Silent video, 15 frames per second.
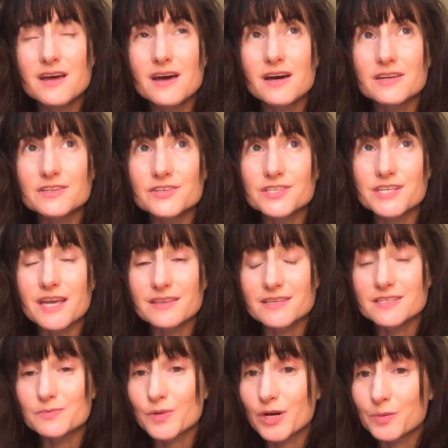understand
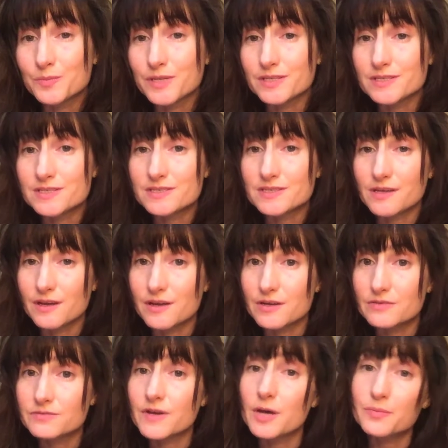this purpose of
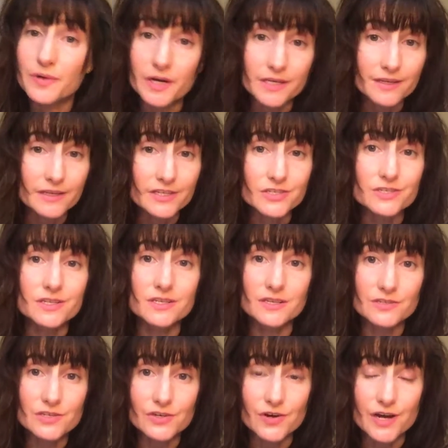upregulation and
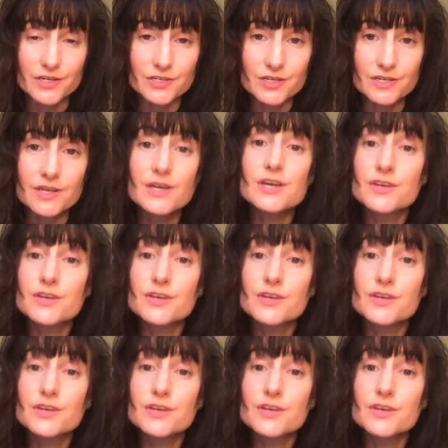integration